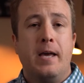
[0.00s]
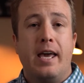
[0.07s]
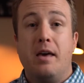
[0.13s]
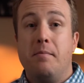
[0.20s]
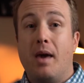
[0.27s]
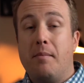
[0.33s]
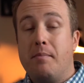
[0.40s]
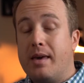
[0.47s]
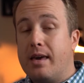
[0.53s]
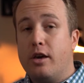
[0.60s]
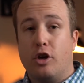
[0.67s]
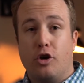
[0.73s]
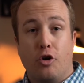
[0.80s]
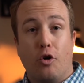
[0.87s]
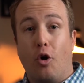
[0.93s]
it may
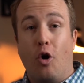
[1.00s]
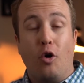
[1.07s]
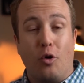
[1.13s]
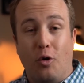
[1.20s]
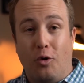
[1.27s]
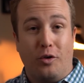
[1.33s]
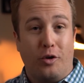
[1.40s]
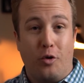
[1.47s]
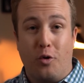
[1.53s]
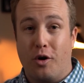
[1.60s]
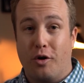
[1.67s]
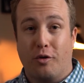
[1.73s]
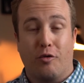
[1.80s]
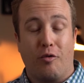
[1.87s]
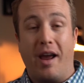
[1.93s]
be your uncle,
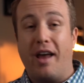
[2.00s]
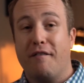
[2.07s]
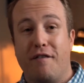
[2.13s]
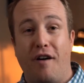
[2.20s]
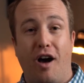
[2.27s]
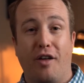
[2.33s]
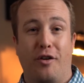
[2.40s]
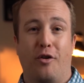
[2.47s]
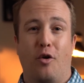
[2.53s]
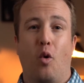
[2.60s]
your grandfather,